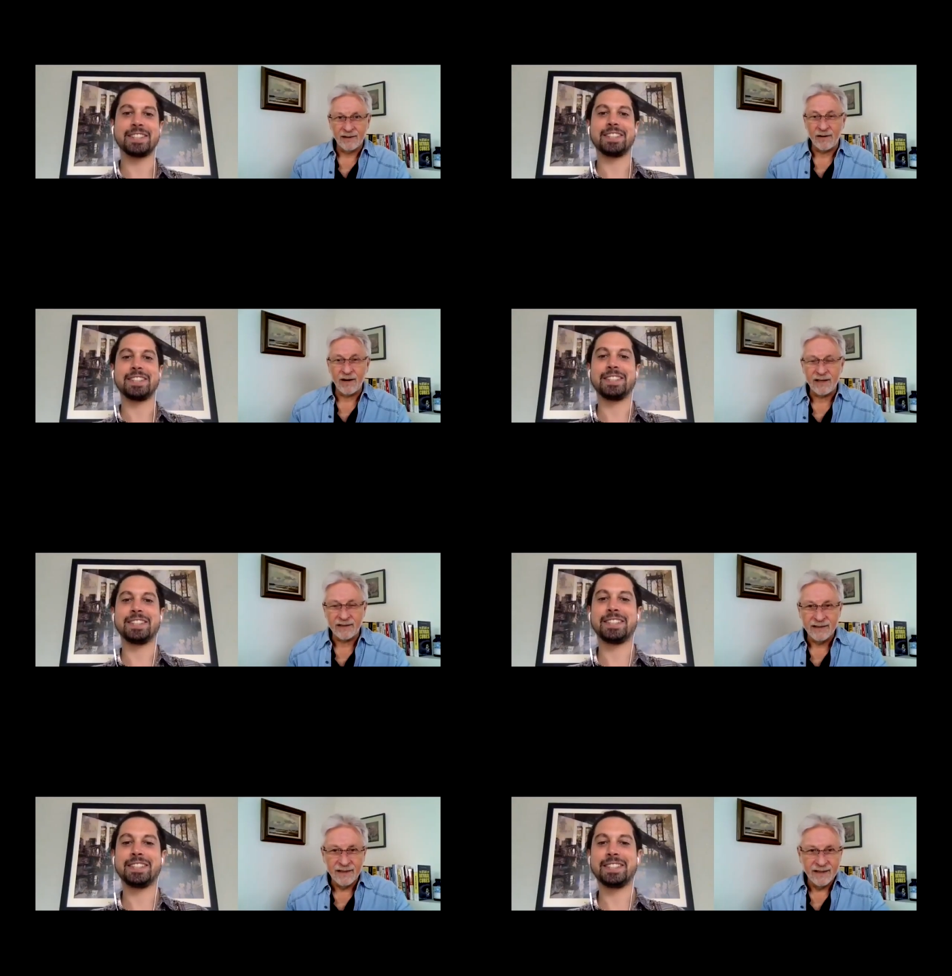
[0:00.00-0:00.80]

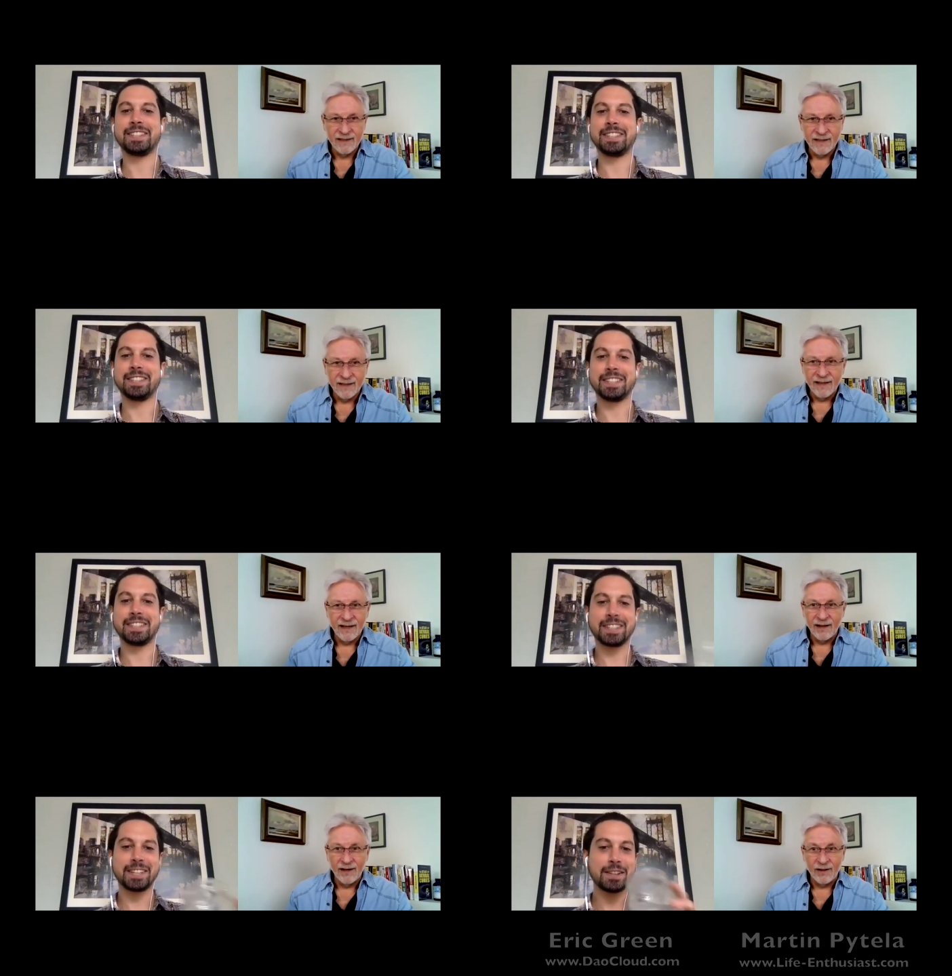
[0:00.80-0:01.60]
Speaker 1: Great.
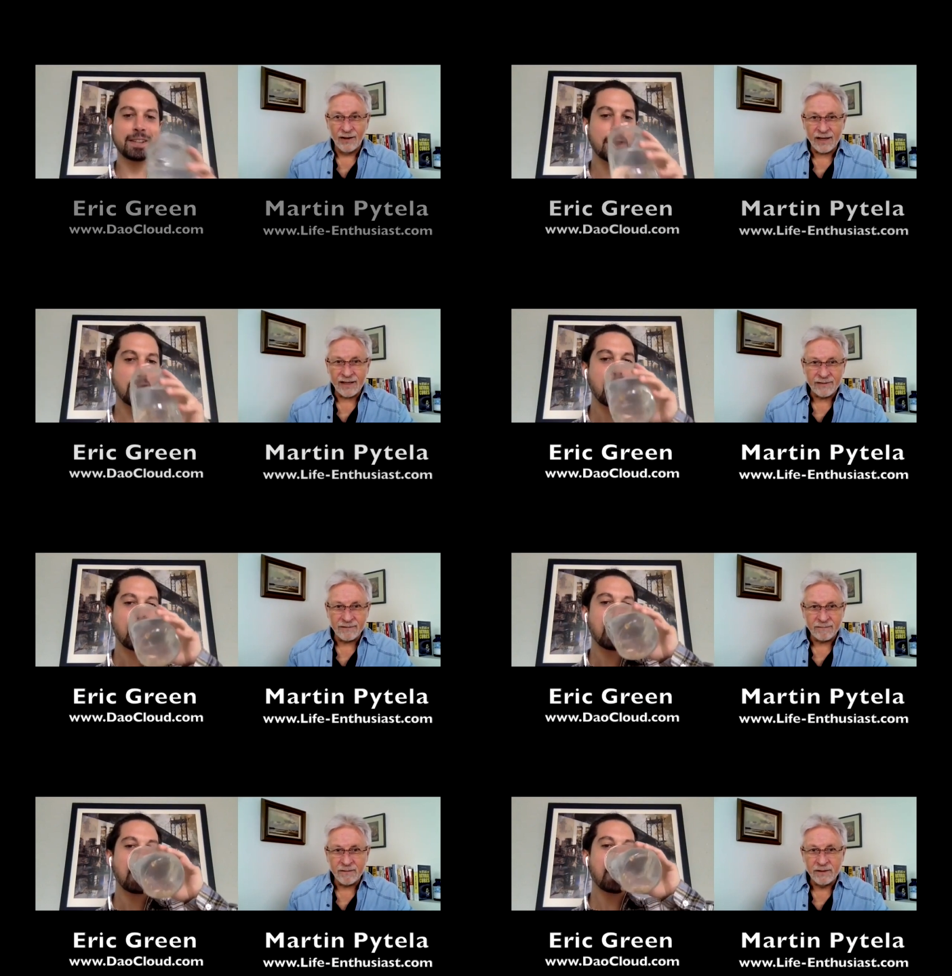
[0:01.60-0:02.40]

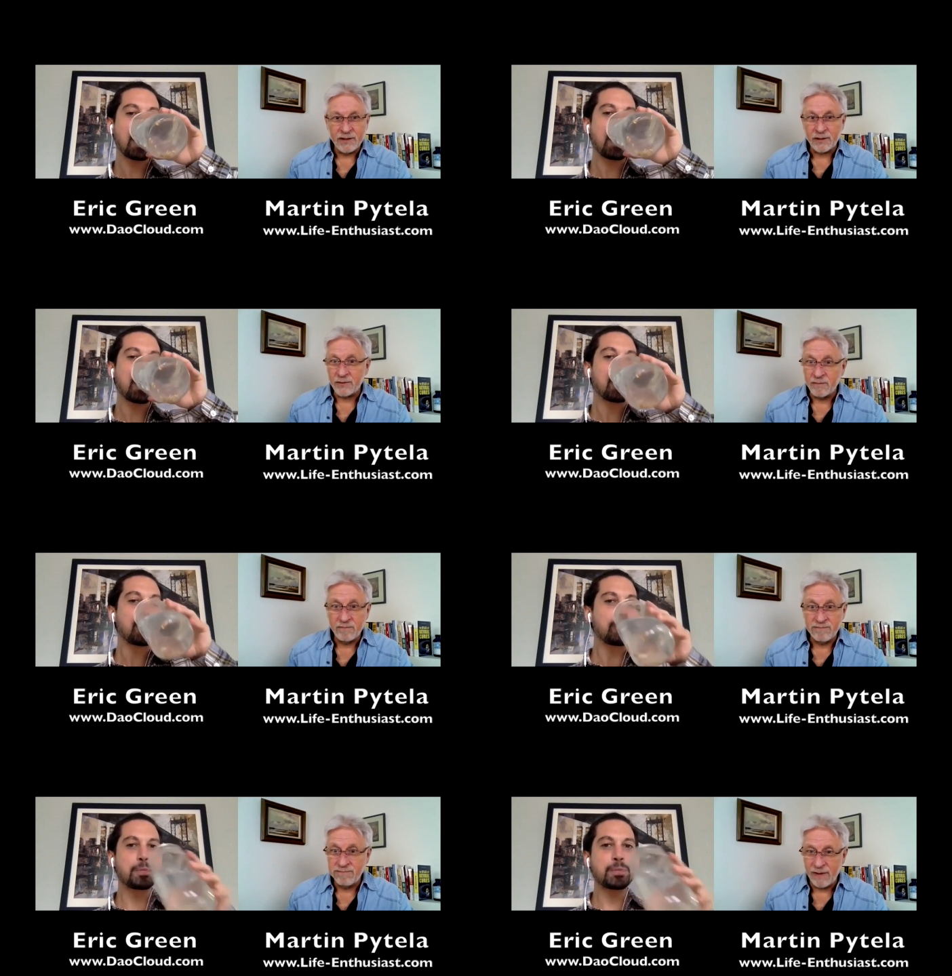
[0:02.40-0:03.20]
Okay,
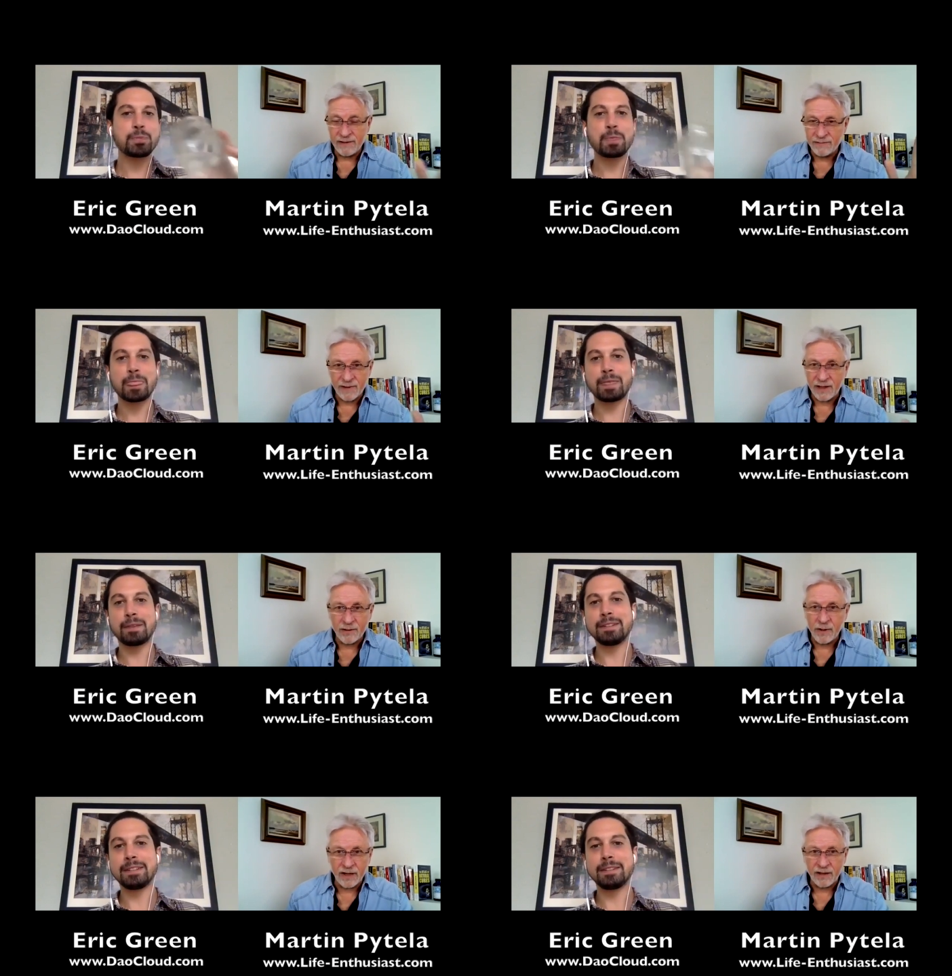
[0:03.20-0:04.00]
so
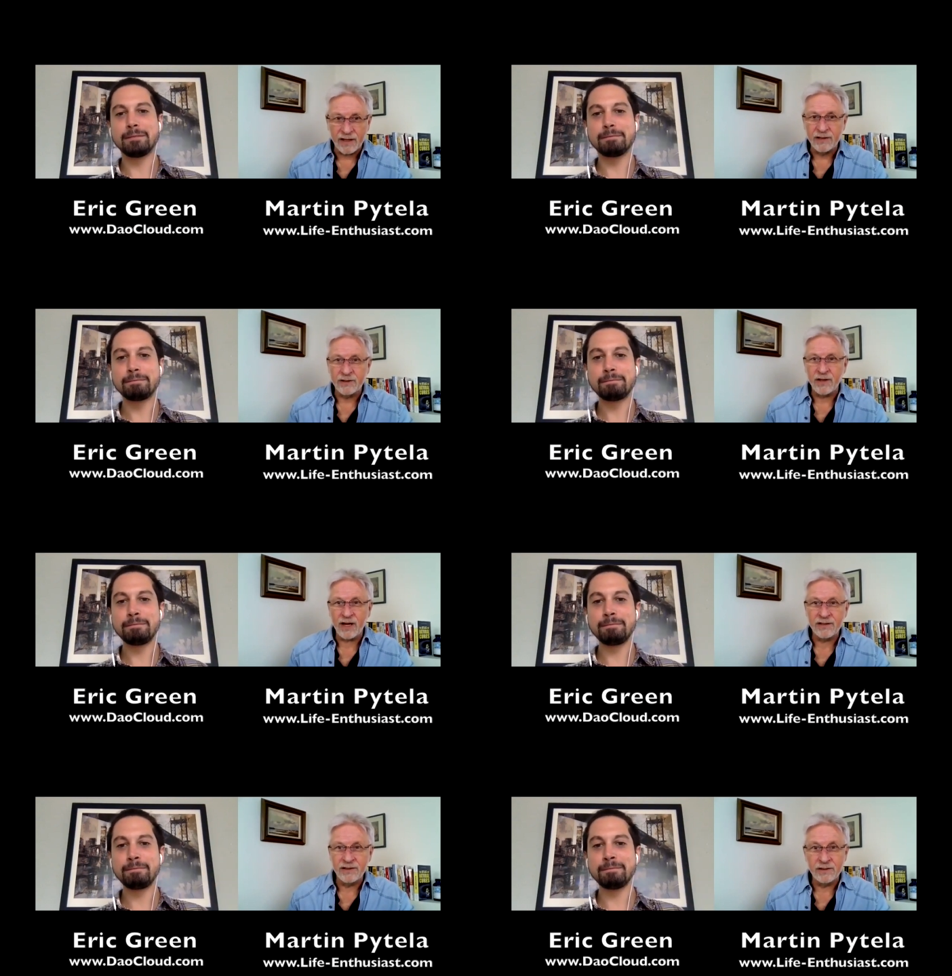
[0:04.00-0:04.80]
here we are.
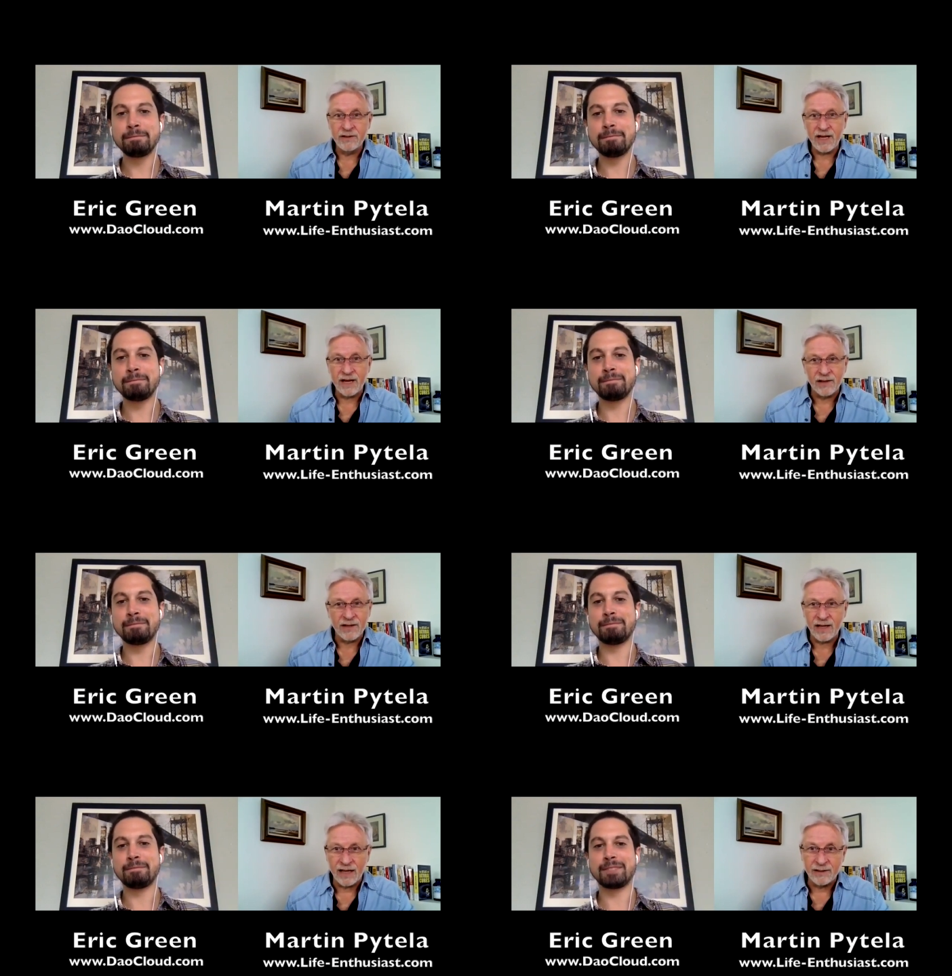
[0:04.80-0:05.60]
Introduction to
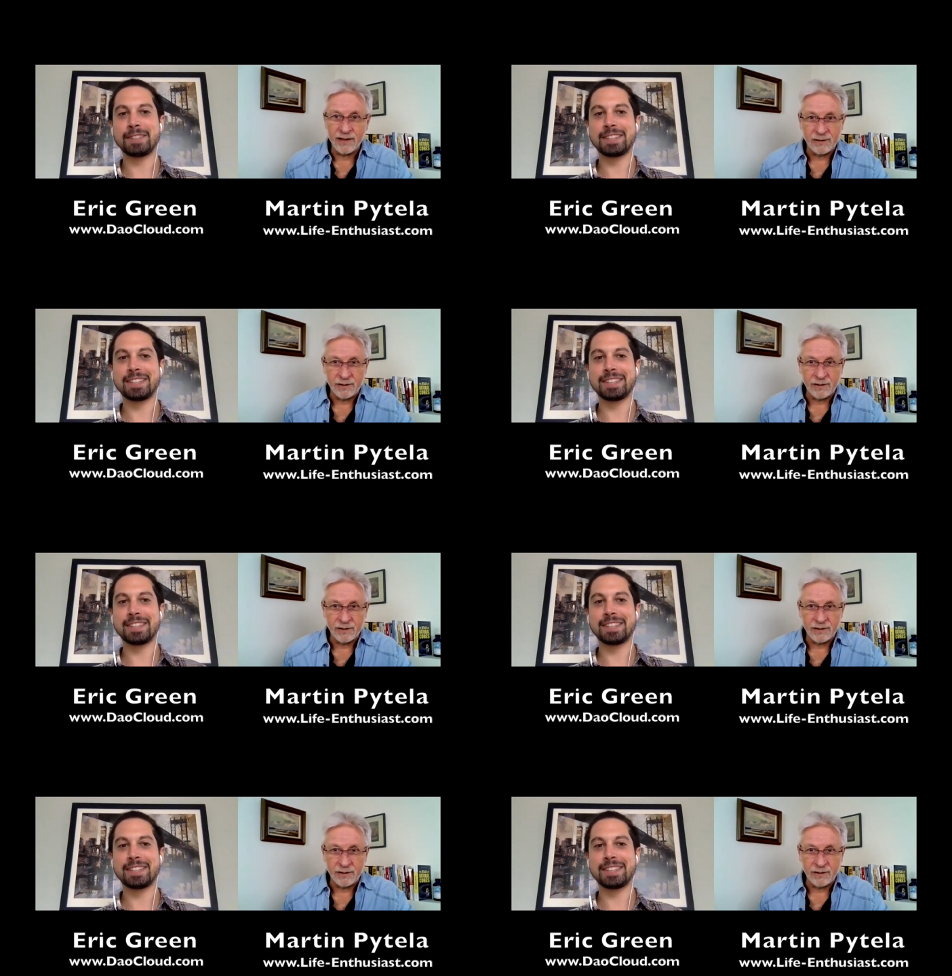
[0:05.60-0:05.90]
DaoCloud.